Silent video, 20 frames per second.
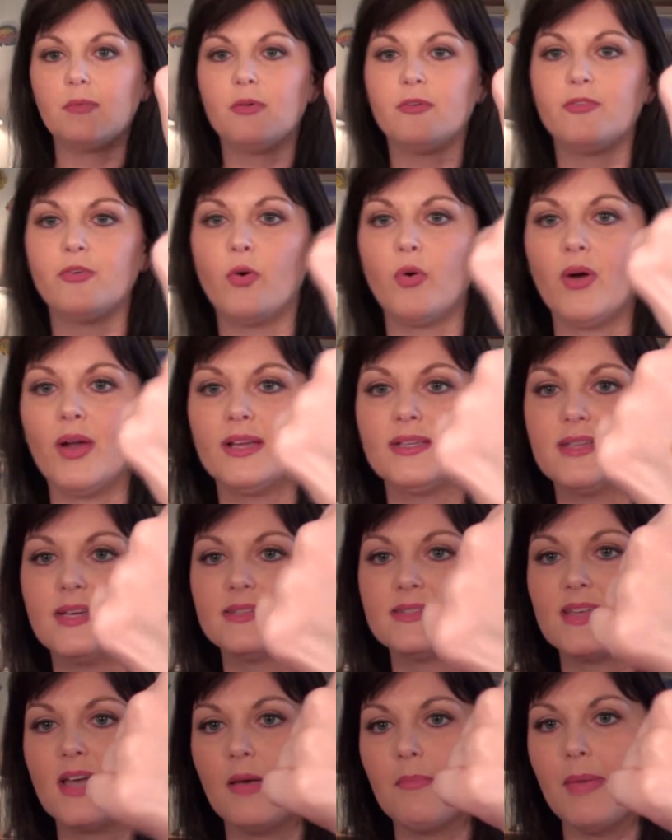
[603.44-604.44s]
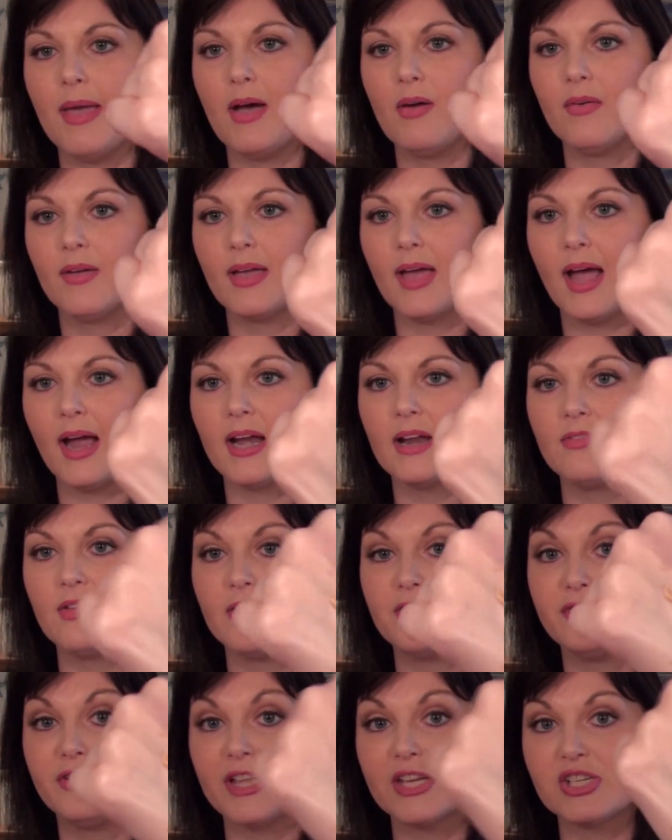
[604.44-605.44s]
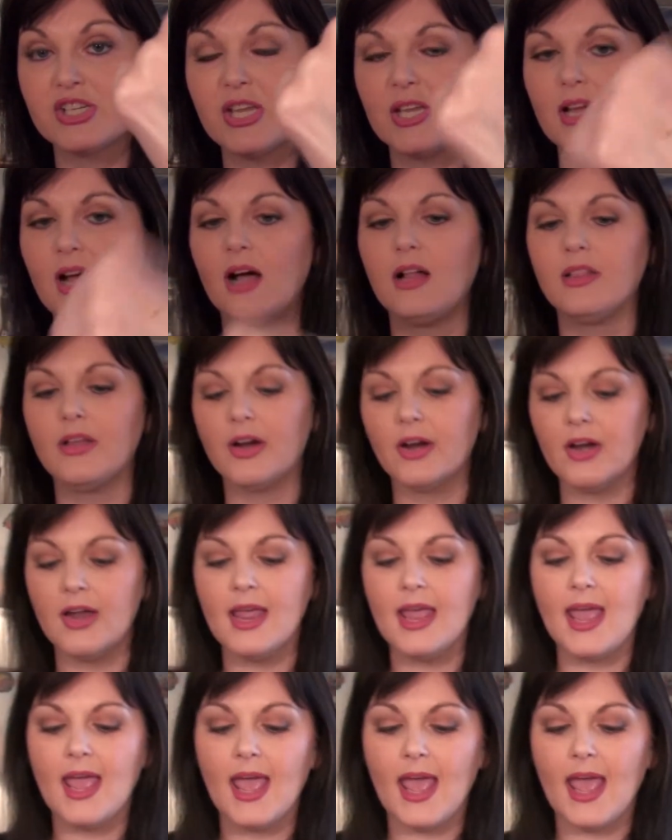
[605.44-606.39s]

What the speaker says: it before, it does come out in kind of a fleshy color,